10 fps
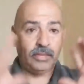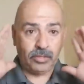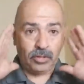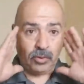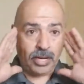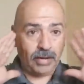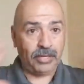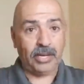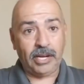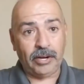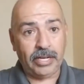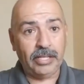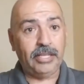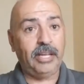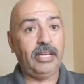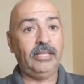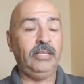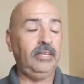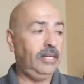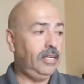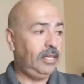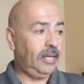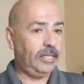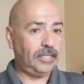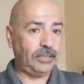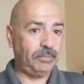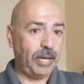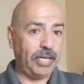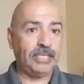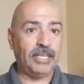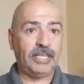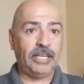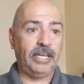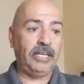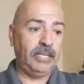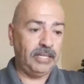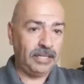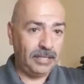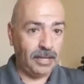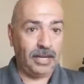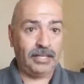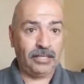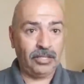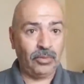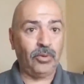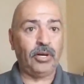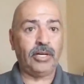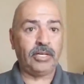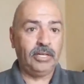don't have to hear anything, and just basically get to work